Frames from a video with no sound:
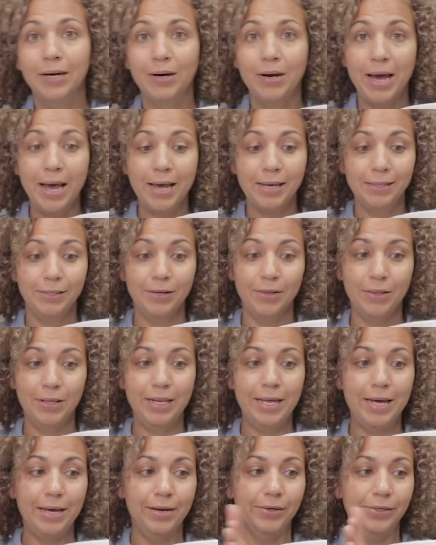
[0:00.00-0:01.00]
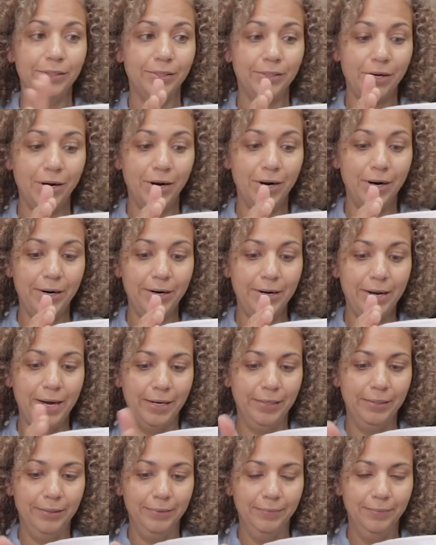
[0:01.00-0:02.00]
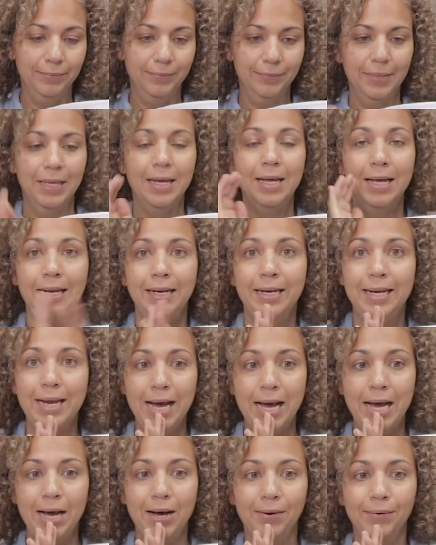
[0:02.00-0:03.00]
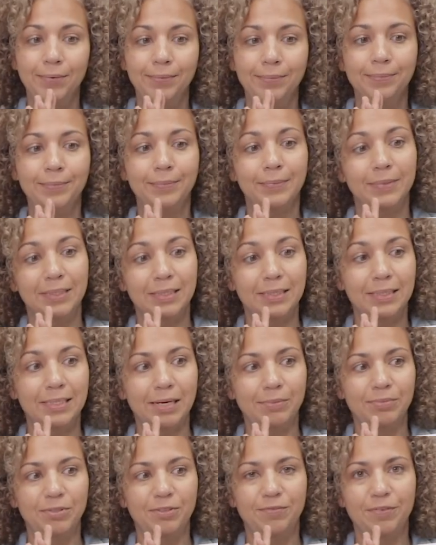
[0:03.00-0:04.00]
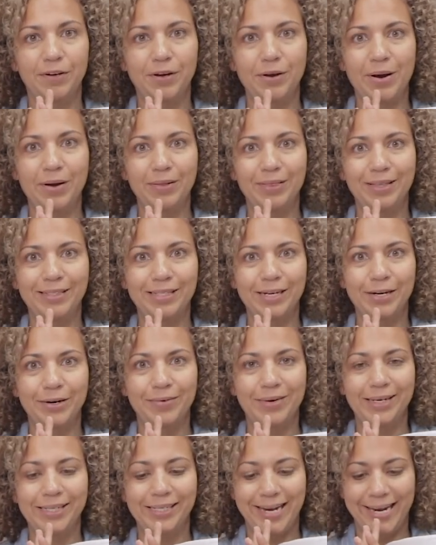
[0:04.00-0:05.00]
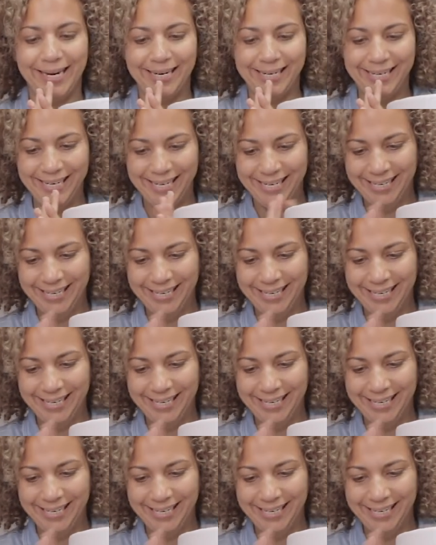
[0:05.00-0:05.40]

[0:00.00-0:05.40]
Okay, so the layers are done. Now, time to figure out the decoration.